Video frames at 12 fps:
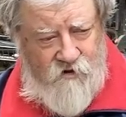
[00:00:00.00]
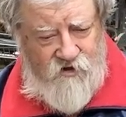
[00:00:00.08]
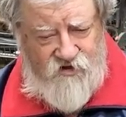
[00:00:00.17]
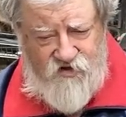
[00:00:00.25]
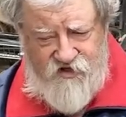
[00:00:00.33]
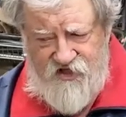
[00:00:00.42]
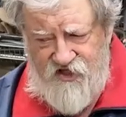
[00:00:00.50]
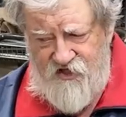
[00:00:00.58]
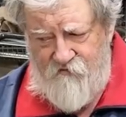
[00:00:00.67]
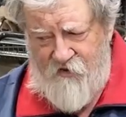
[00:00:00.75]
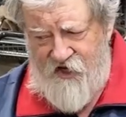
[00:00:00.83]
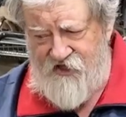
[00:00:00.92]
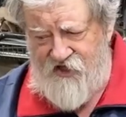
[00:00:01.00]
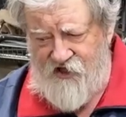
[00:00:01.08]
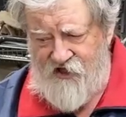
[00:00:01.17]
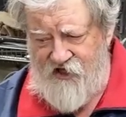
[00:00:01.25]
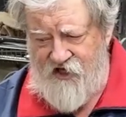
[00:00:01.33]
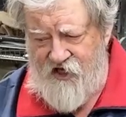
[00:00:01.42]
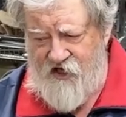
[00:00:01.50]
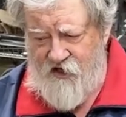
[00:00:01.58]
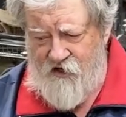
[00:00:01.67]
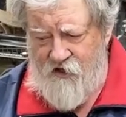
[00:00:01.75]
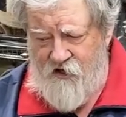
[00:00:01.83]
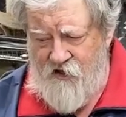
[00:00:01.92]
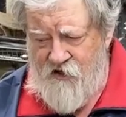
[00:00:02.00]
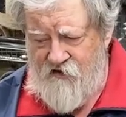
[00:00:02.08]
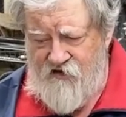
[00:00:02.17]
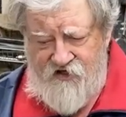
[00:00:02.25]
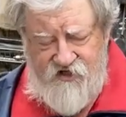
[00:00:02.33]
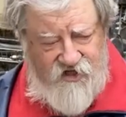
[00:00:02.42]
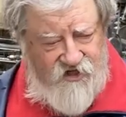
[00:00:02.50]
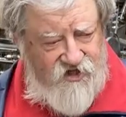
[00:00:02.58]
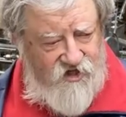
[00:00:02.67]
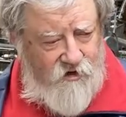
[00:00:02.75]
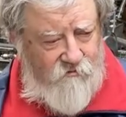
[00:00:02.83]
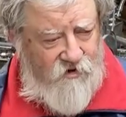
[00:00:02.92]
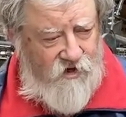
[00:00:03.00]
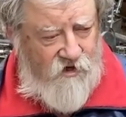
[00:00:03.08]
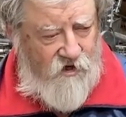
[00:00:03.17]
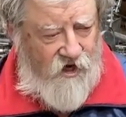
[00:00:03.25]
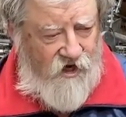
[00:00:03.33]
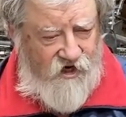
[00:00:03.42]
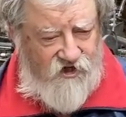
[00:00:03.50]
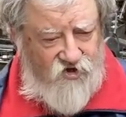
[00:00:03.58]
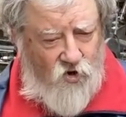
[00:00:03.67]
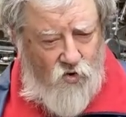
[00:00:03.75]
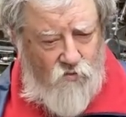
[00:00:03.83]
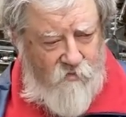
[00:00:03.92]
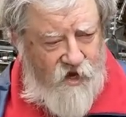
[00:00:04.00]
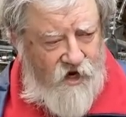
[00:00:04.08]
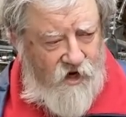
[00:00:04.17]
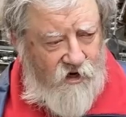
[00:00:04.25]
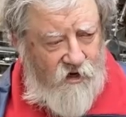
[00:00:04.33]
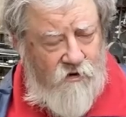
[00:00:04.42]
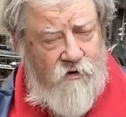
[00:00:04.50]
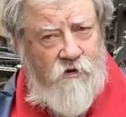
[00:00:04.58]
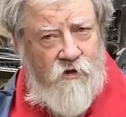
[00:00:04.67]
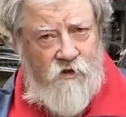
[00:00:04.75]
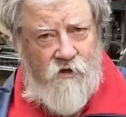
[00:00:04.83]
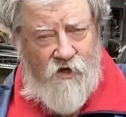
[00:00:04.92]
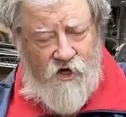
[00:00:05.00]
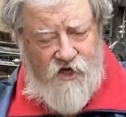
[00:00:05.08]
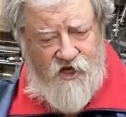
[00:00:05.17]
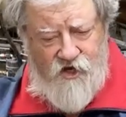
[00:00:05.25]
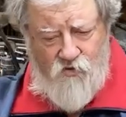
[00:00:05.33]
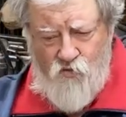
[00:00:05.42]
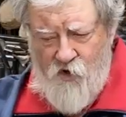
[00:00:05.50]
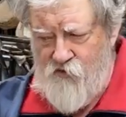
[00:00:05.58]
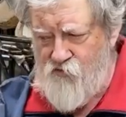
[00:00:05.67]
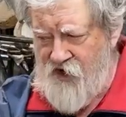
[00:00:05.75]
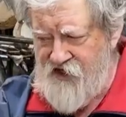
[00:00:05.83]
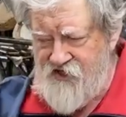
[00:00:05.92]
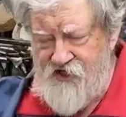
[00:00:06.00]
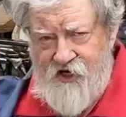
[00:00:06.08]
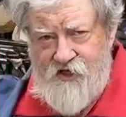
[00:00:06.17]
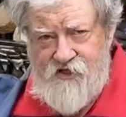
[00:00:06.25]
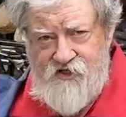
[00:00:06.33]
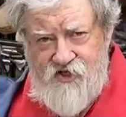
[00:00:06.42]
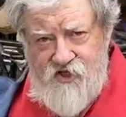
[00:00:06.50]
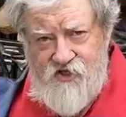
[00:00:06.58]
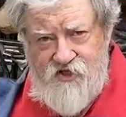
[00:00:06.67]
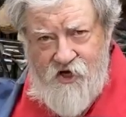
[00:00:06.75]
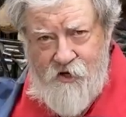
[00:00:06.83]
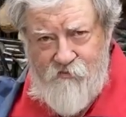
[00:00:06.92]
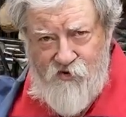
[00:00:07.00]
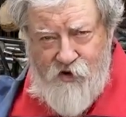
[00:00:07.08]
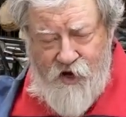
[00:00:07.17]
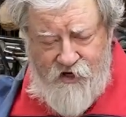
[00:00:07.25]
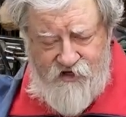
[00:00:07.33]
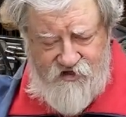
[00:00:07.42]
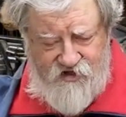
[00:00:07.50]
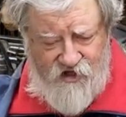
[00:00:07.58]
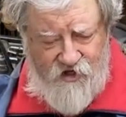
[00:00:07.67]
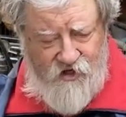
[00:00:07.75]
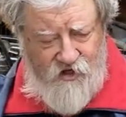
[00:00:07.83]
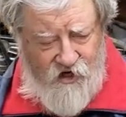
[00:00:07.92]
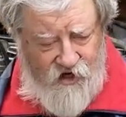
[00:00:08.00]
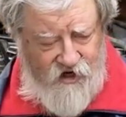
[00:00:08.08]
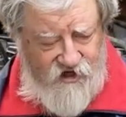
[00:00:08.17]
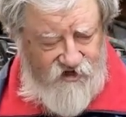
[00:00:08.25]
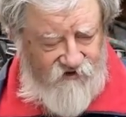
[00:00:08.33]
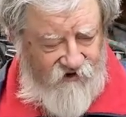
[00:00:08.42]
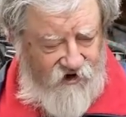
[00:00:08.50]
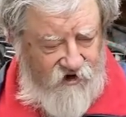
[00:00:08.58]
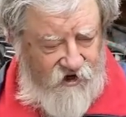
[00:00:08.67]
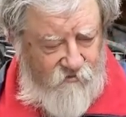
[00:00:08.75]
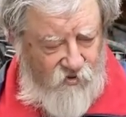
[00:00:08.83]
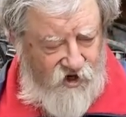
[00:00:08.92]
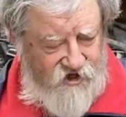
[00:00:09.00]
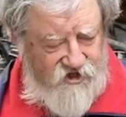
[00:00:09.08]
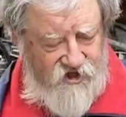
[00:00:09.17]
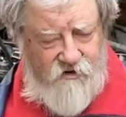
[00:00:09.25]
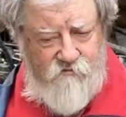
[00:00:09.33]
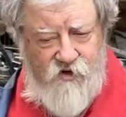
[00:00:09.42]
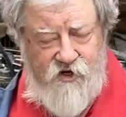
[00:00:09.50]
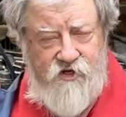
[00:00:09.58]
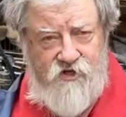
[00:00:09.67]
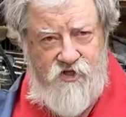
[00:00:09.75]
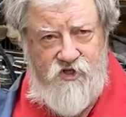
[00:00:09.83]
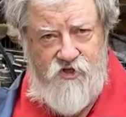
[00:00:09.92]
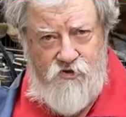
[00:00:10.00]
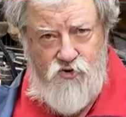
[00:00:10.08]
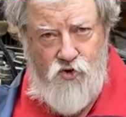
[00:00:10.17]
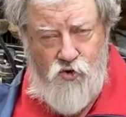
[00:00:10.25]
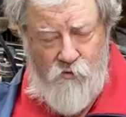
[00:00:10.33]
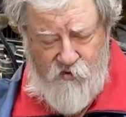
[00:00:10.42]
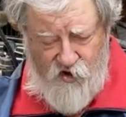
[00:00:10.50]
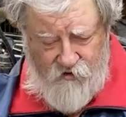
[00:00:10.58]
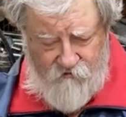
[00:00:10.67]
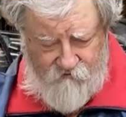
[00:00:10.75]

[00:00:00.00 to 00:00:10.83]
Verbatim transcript: So this is basically the system, and it's homemade. Again, One Way sells this apparatus, and it's fairly pricey, but it's doable.